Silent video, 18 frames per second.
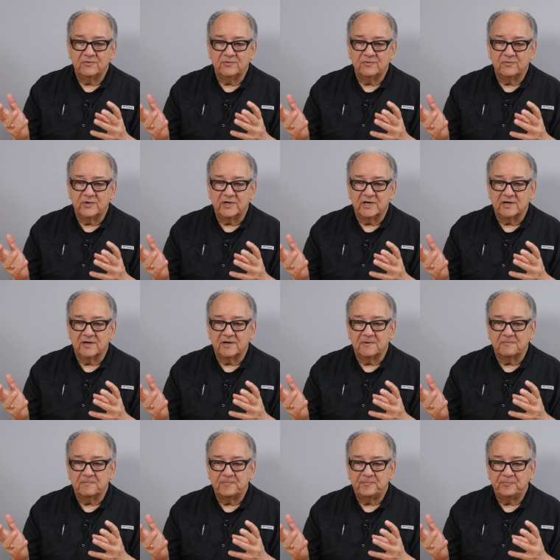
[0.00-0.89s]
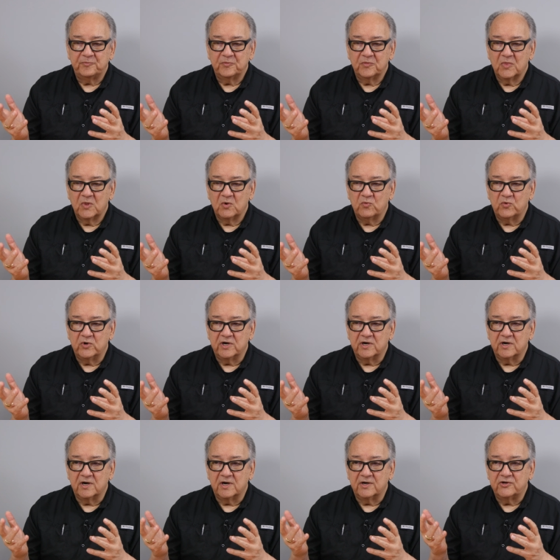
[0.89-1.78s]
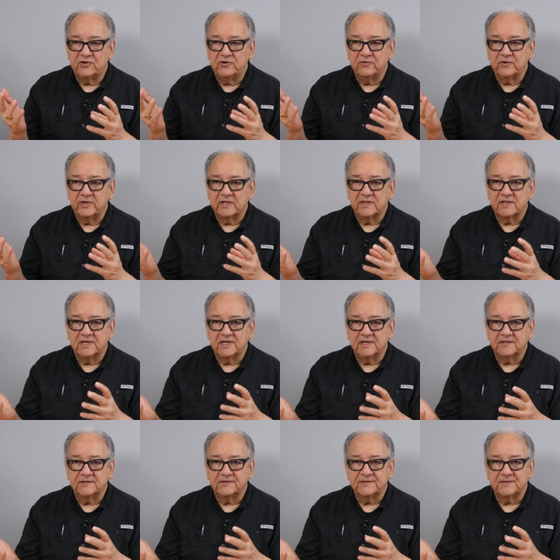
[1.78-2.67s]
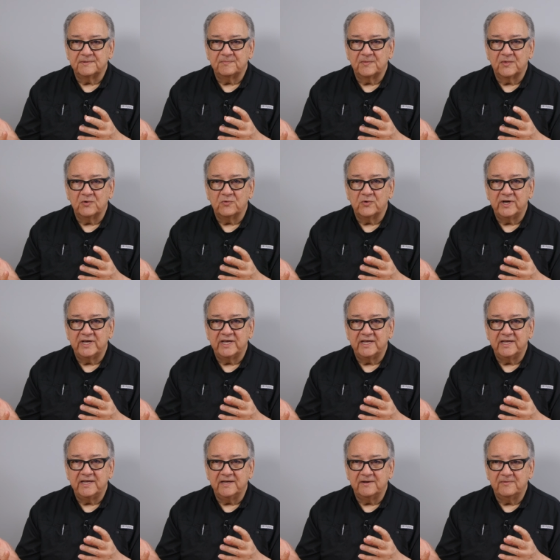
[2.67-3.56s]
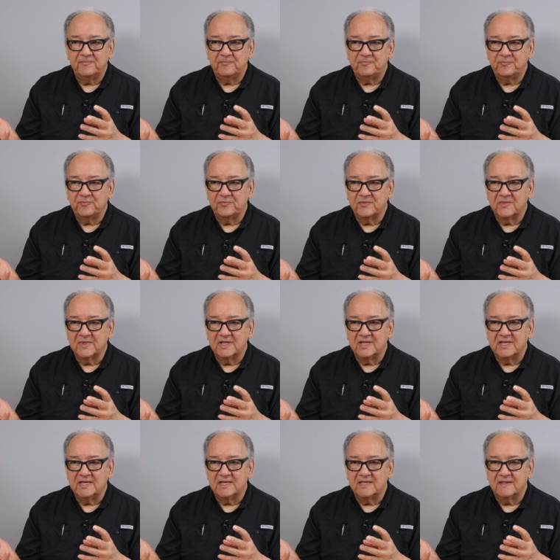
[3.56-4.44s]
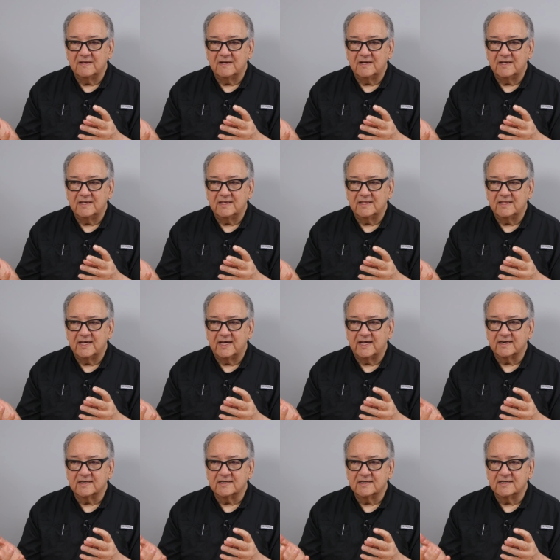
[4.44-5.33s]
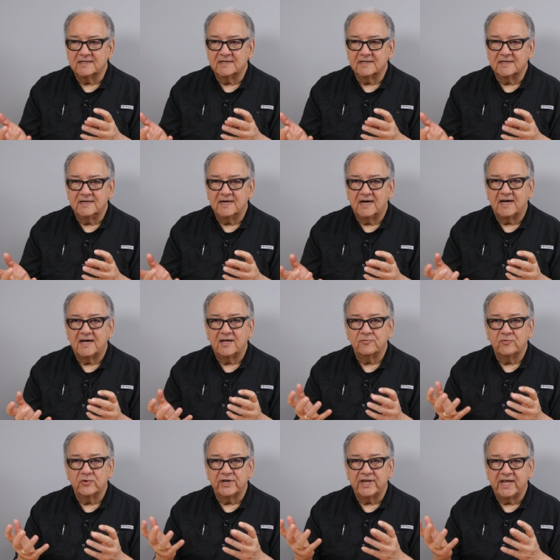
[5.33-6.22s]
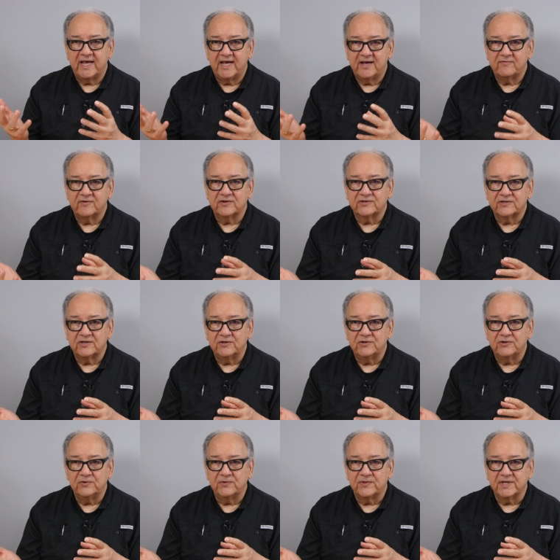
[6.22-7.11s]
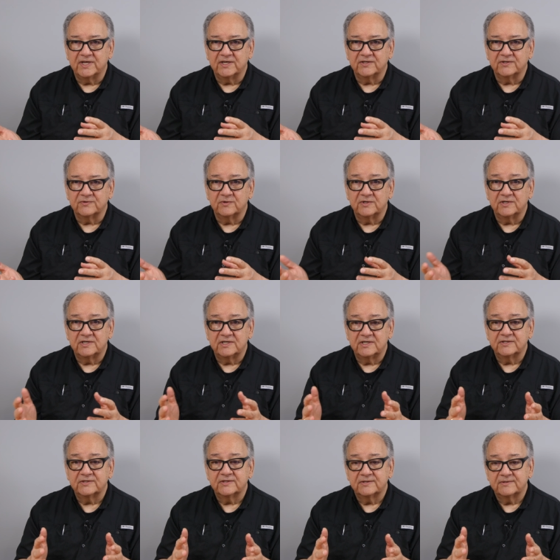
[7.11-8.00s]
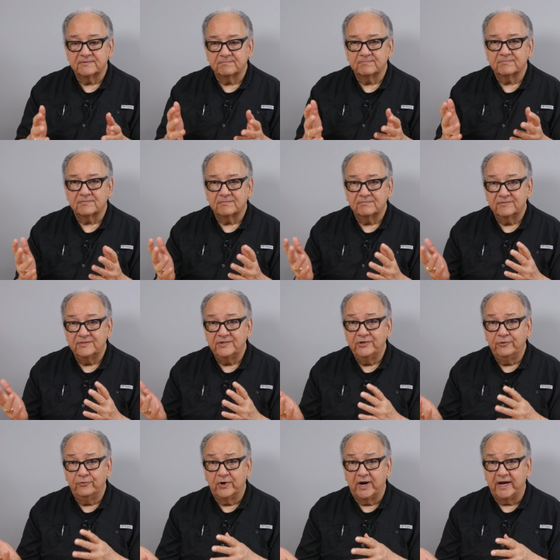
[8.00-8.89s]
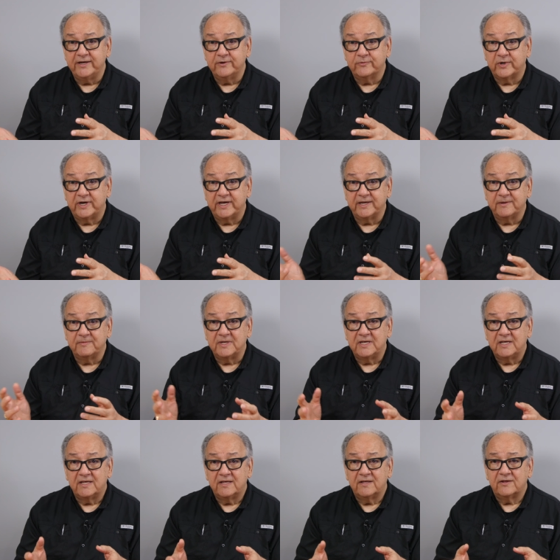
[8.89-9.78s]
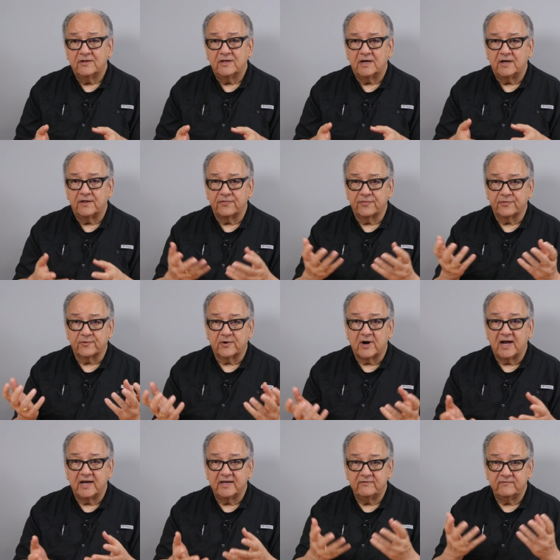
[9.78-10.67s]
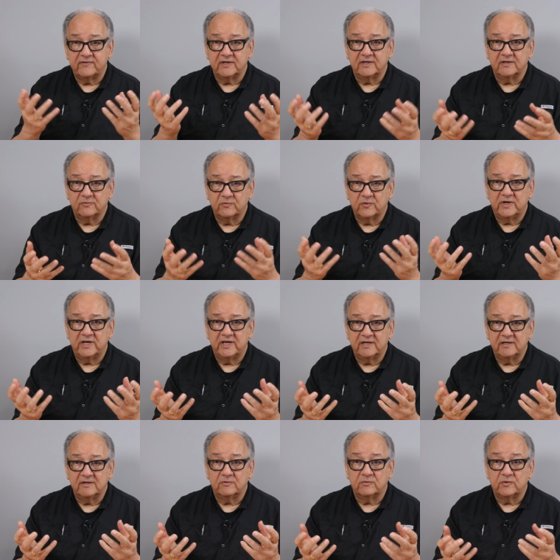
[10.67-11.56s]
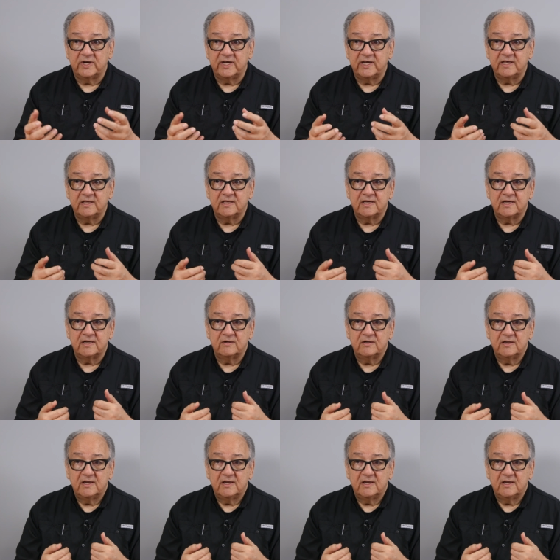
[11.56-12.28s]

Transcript: where we're doing things the way that God would have us to do things, which is the right way, a thriving way, a way that